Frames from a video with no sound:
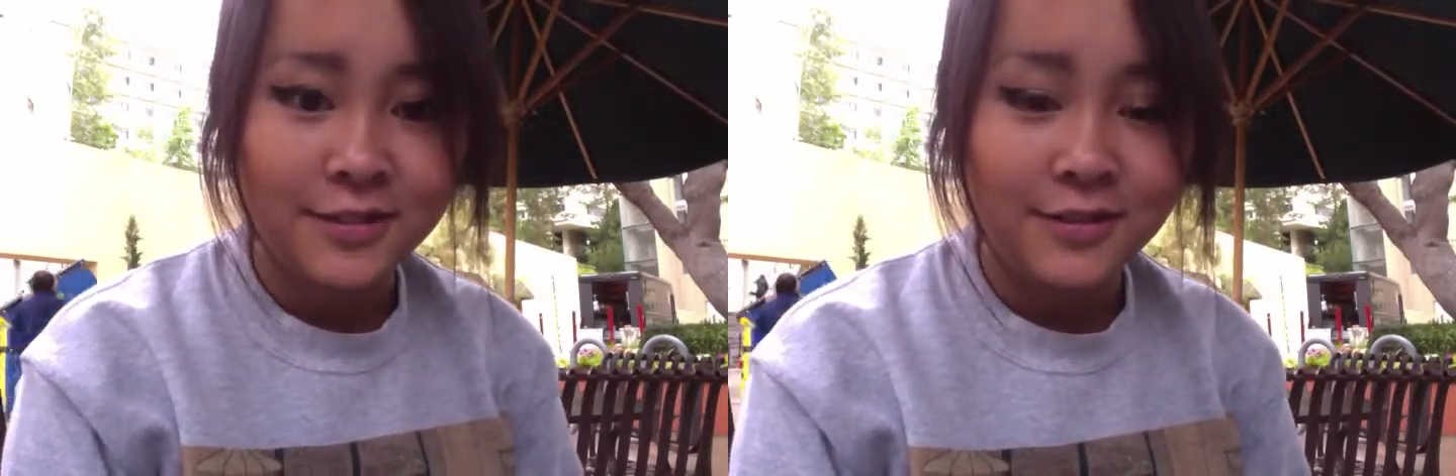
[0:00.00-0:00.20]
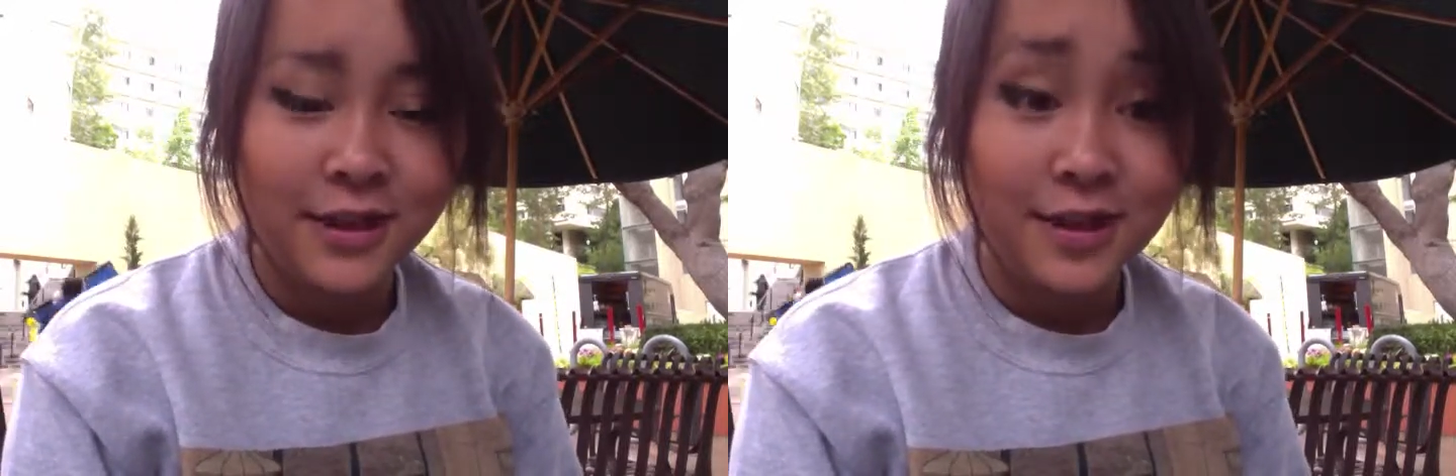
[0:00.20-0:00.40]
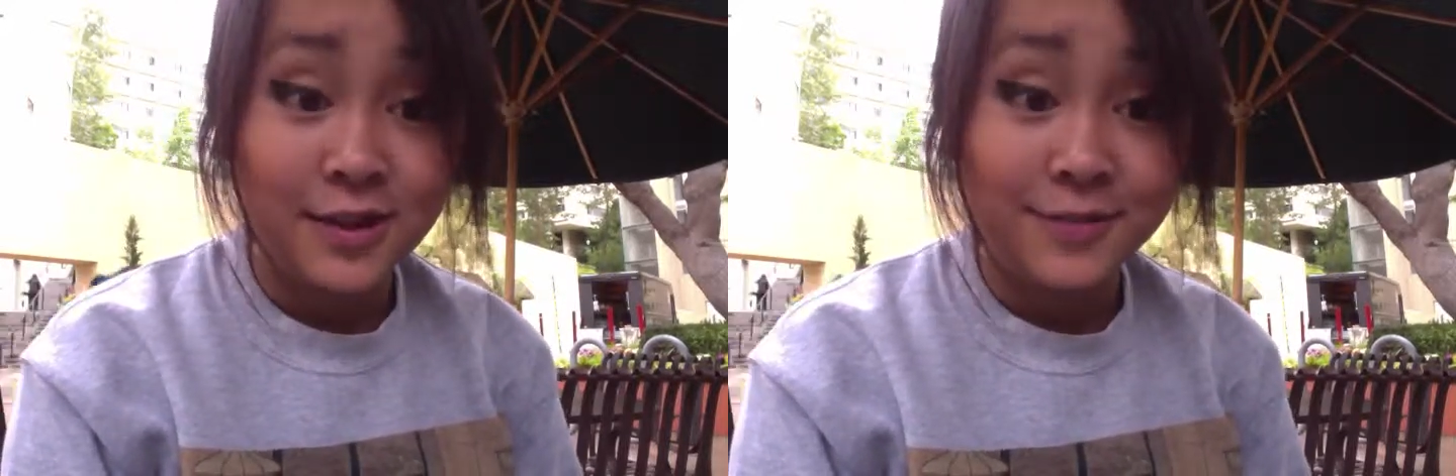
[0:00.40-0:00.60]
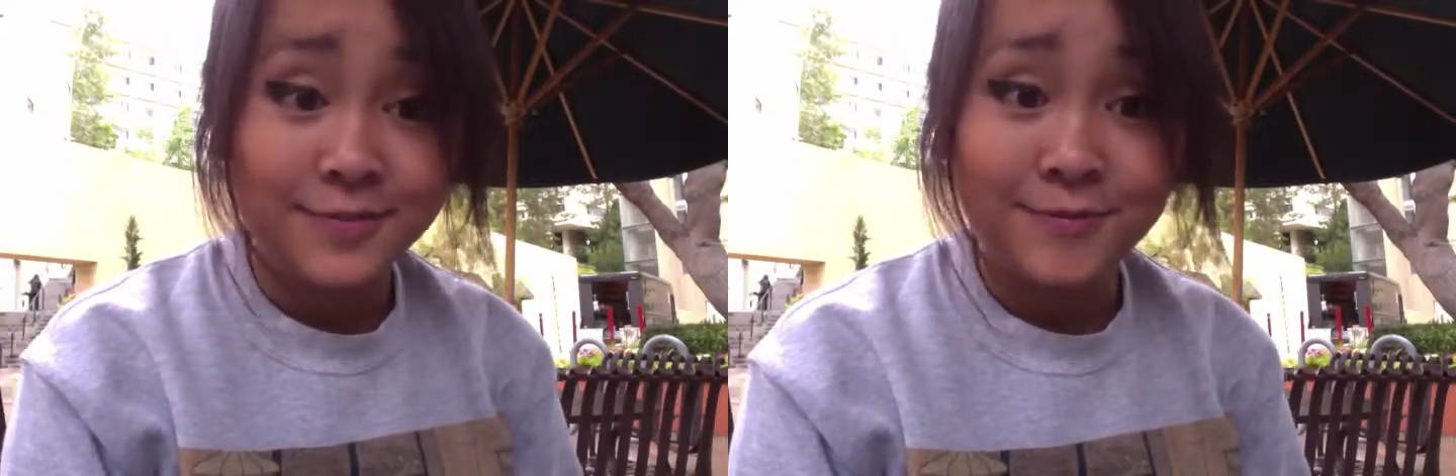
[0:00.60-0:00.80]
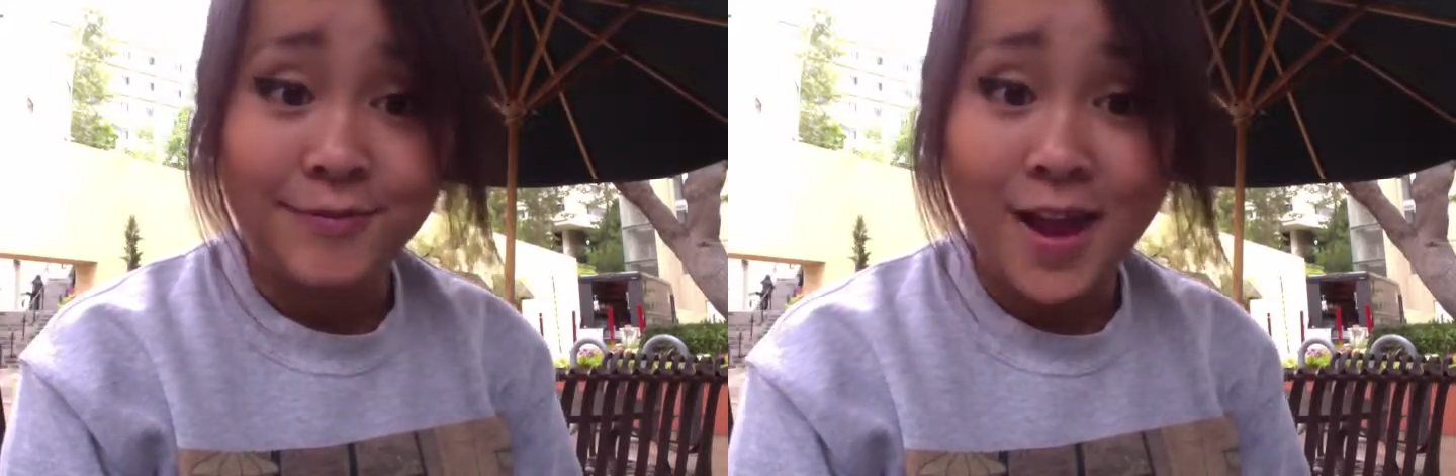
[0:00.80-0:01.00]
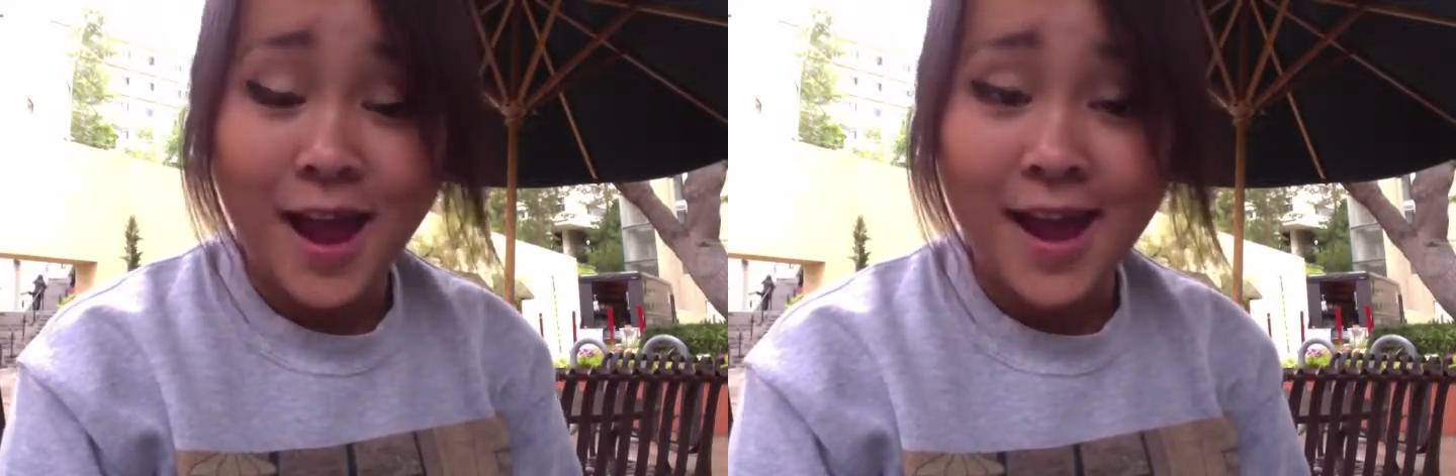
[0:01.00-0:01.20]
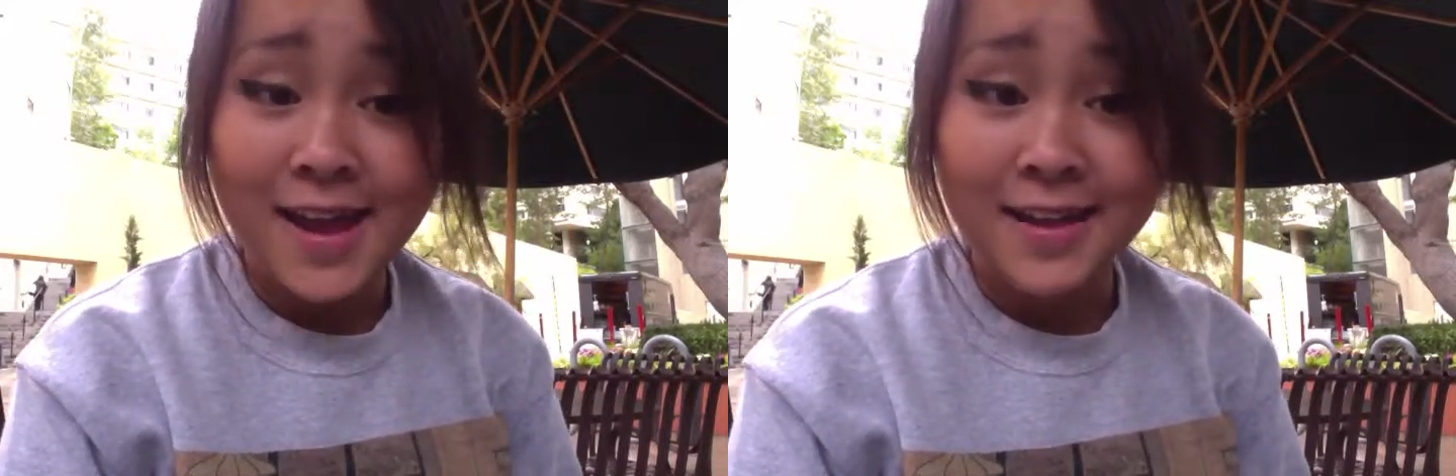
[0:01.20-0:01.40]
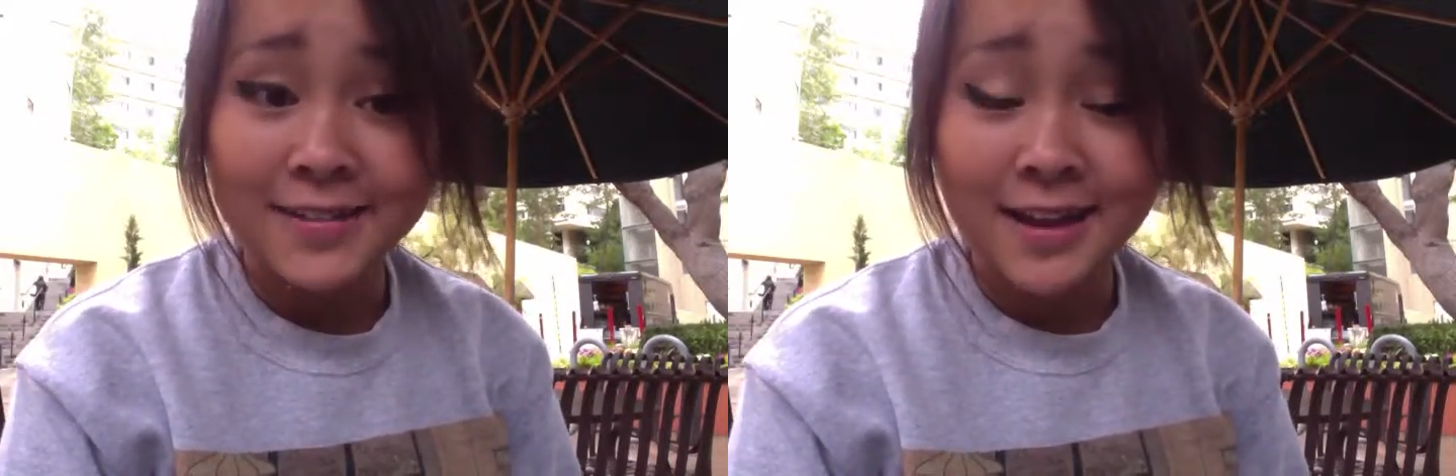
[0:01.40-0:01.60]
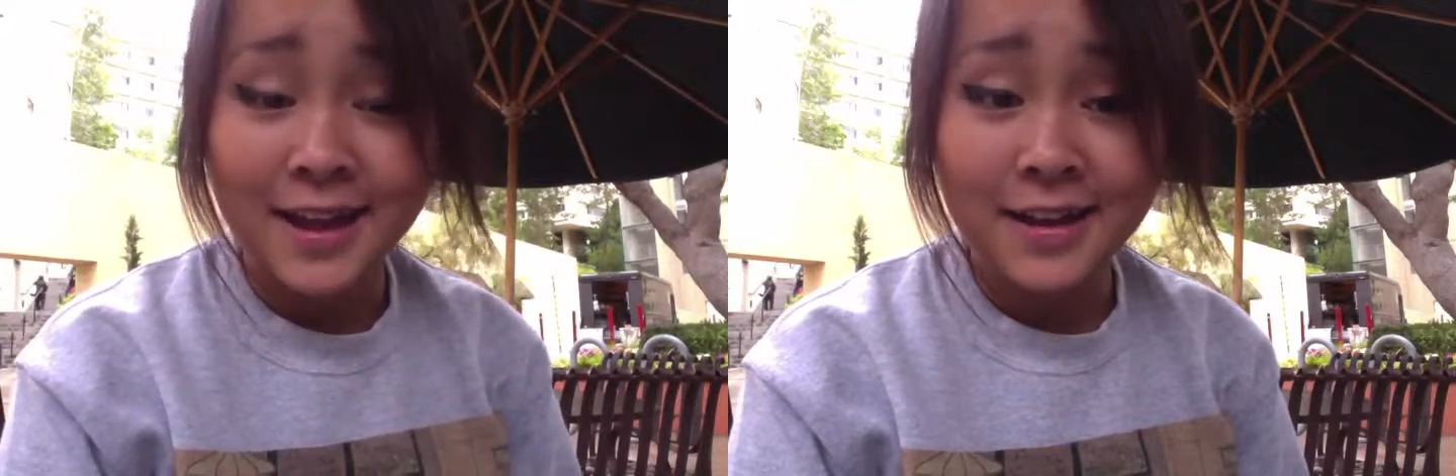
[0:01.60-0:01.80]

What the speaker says: And